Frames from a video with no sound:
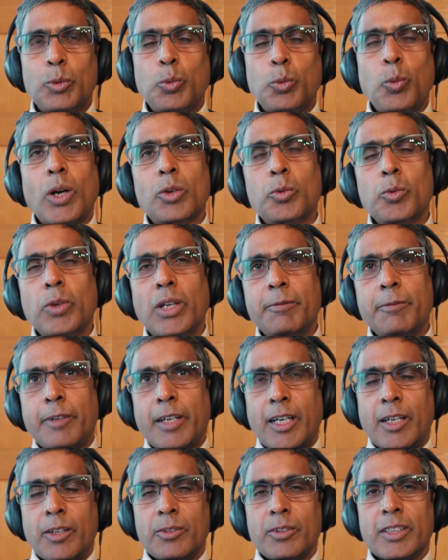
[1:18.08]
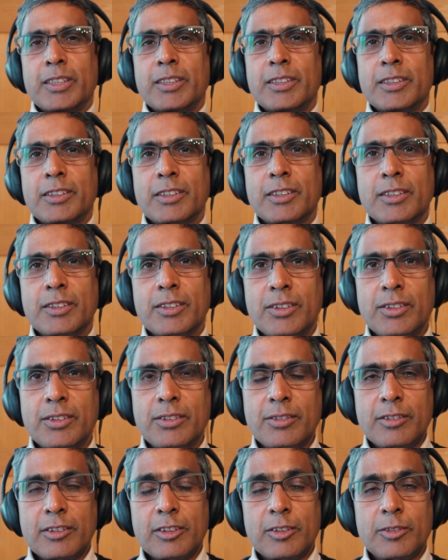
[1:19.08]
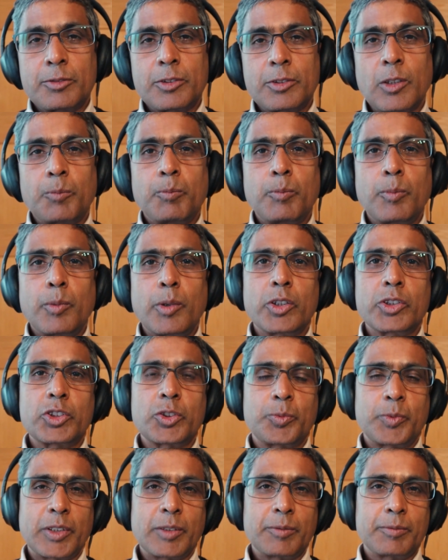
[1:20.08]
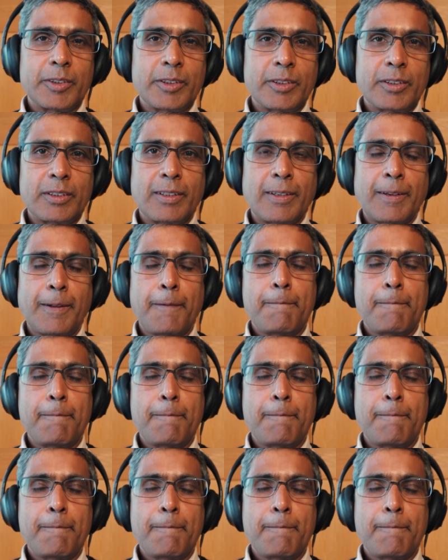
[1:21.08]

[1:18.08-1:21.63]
But what we have found is, for most people,